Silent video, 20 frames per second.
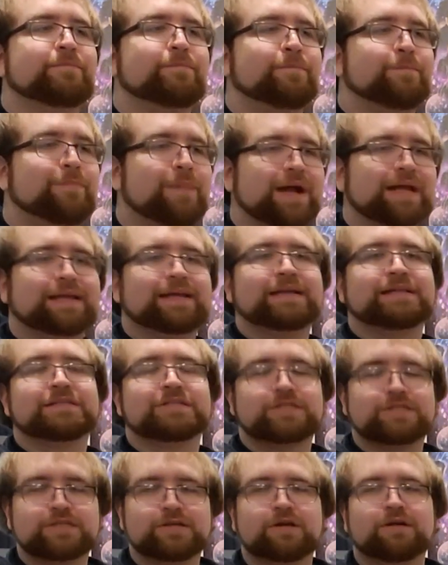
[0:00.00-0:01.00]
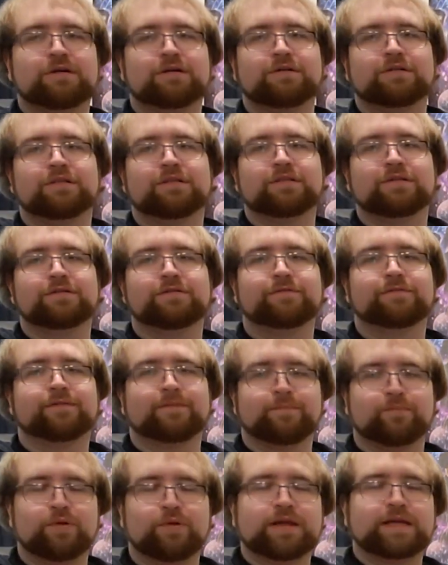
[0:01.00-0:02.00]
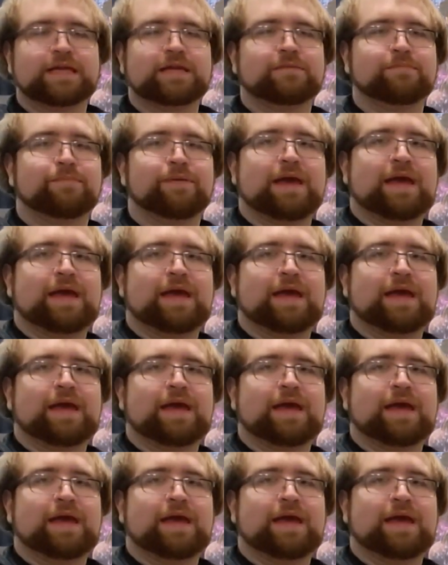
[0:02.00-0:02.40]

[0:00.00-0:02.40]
Mike and Saul from Breaking